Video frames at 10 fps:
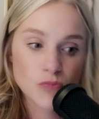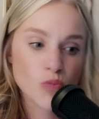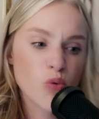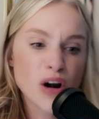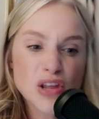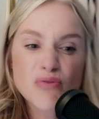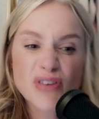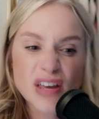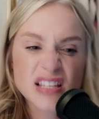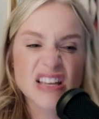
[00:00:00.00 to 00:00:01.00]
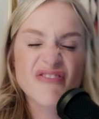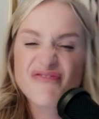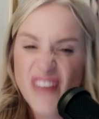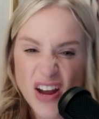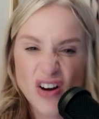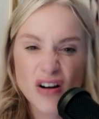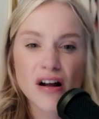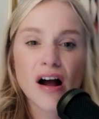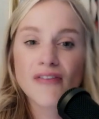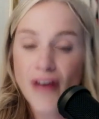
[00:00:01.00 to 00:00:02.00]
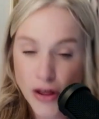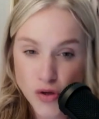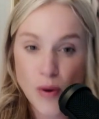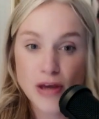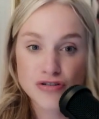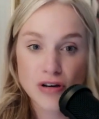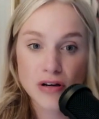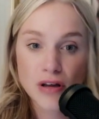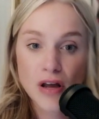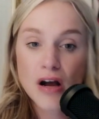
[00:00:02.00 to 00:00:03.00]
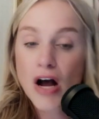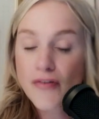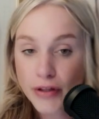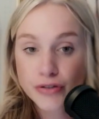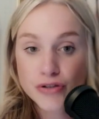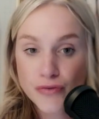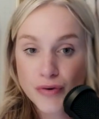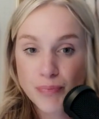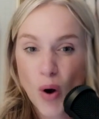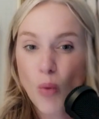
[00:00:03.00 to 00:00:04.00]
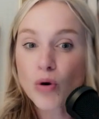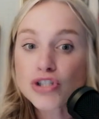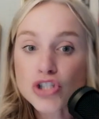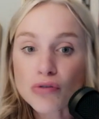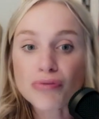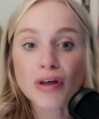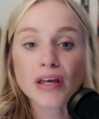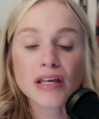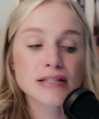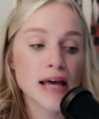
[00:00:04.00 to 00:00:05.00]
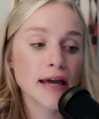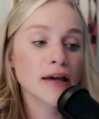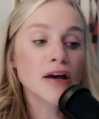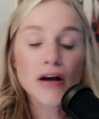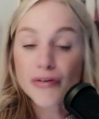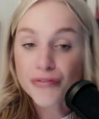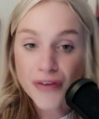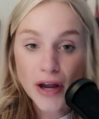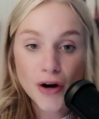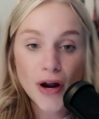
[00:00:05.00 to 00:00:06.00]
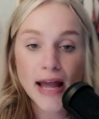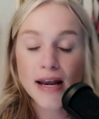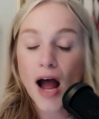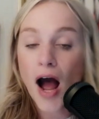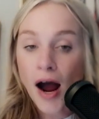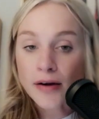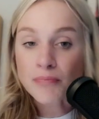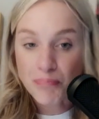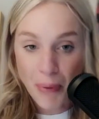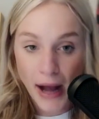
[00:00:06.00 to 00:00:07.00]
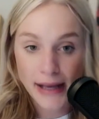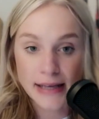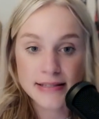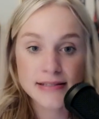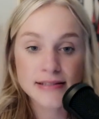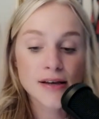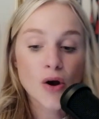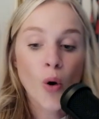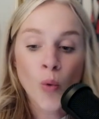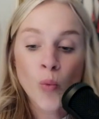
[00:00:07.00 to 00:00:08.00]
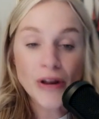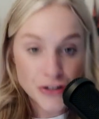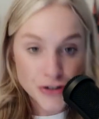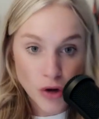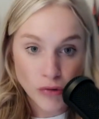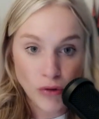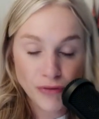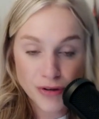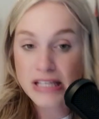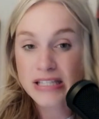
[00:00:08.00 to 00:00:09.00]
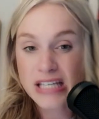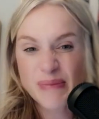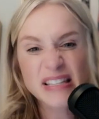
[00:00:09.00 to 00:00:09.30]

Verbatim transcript: What do you think is a fair evaluation of LSU football? What do you think is a fair and unbiased win total for this team?